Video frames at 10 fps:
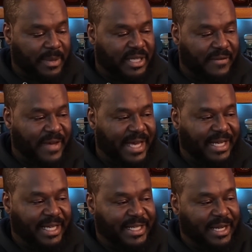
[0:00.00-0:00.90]
much I've had
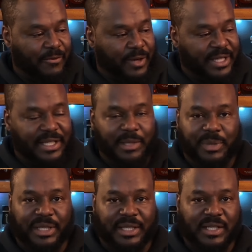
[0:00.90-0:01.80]
of these. I've recently
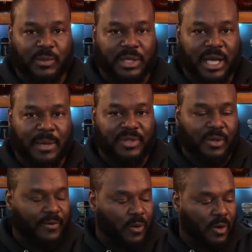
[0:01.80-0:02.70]
picked this one up.
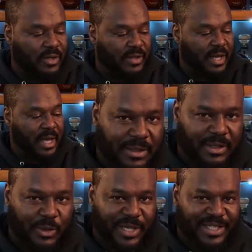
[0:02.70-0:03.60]
So of course,
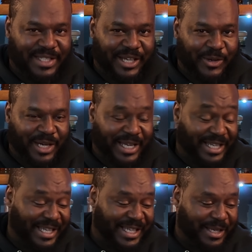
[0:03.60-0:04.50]
quick secret, I
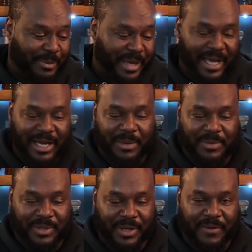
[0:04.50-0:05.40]
did get a
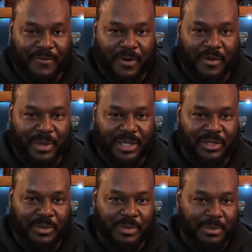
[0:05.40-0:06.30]
backup. So therefore I've been a
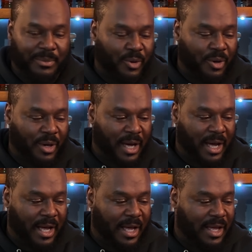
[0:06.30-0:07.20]
little bit
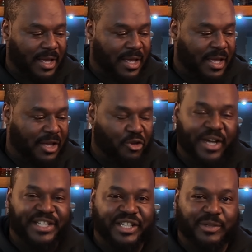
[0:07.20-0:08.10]
more
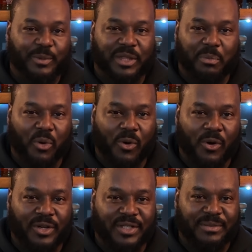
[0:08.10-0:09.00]
gracious with the
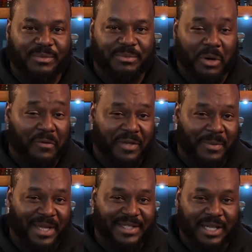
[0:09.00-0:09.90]
pours, both to
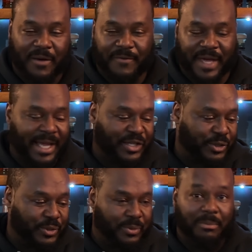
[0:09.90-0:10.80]
myself and to